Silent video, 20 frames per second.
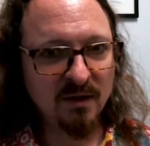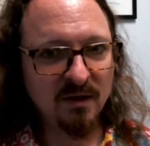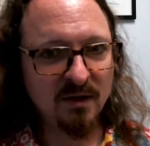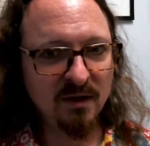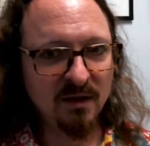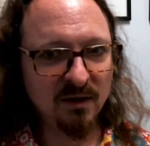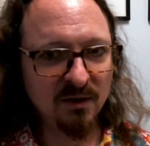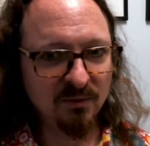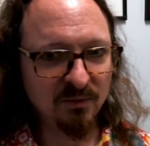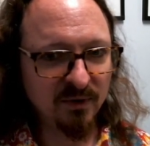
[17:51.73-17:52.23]

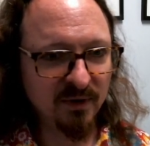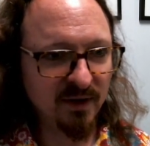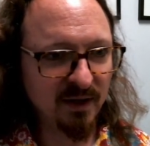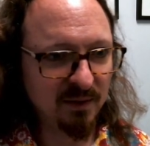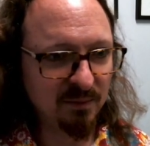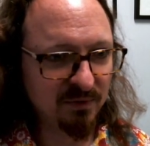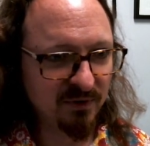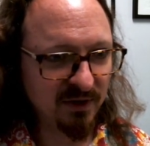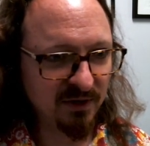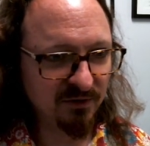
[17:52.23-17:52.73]
And when I
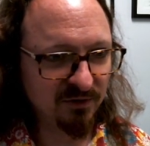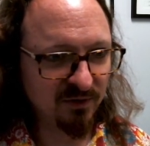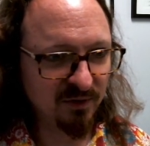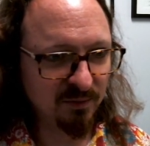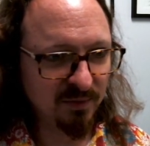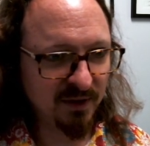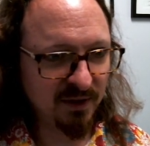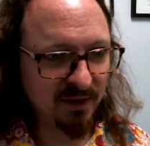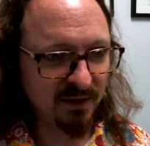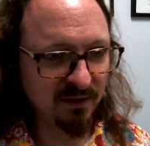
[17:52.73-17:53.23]
press the
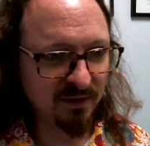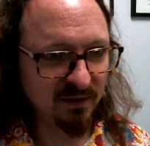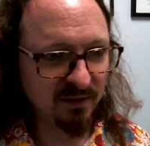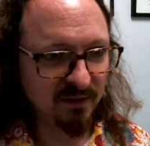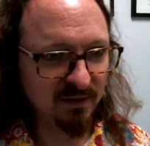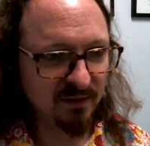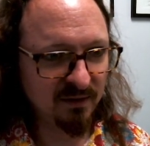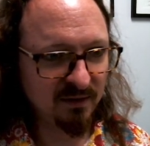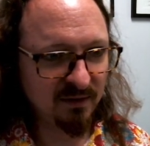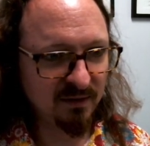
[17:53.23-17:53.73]
button,
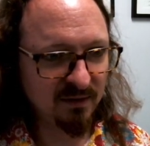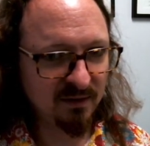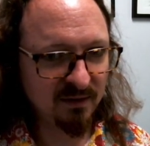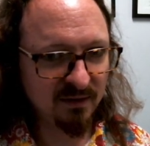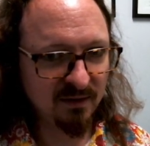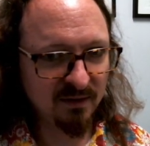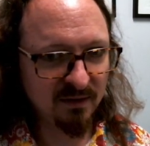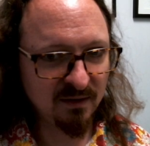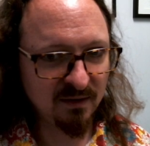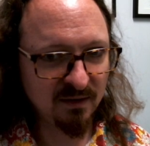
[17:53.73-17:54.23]

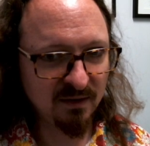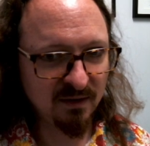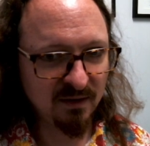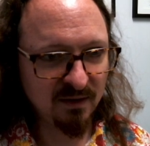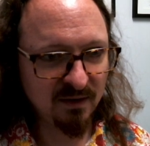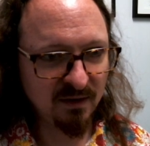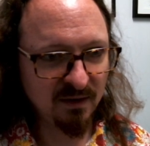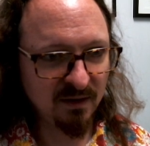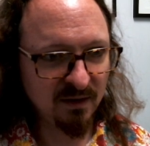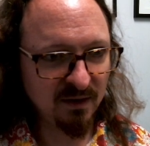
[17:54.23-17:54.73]

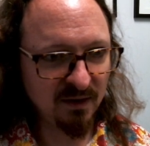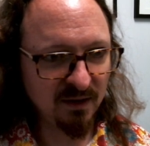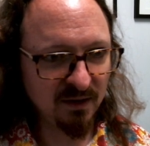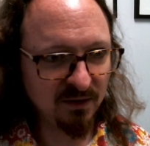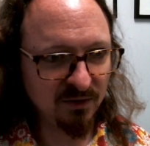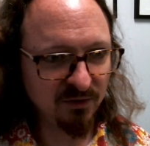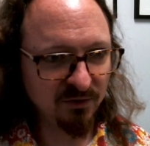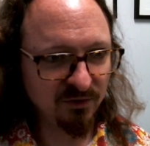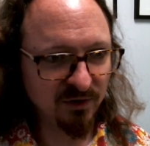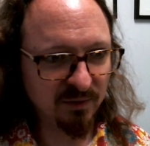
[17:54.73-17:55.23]
it
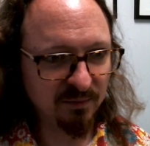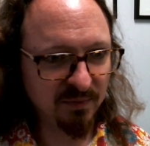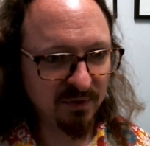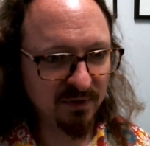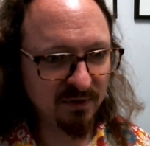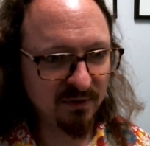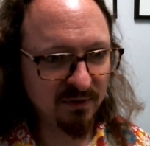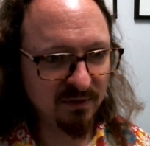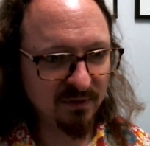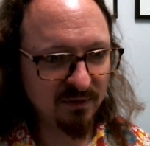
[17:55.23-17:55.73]
goes up
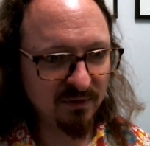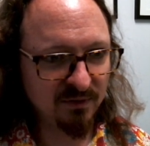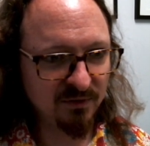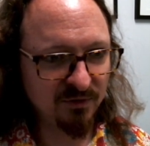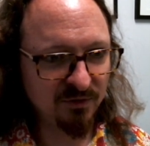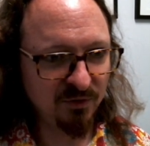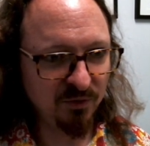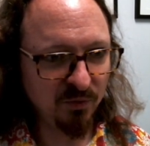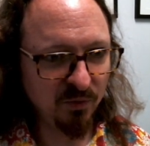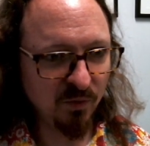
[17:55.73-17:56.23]

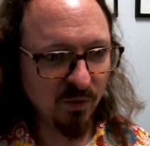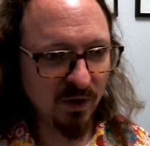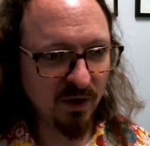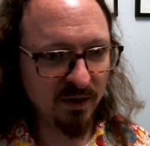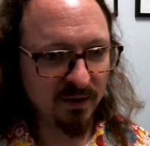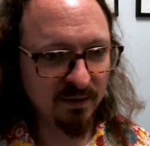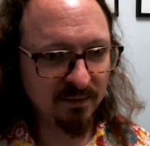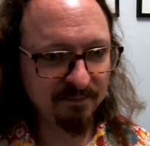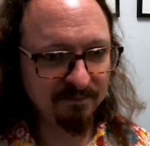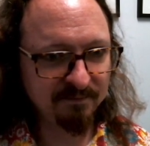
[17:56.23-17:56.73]
to 1.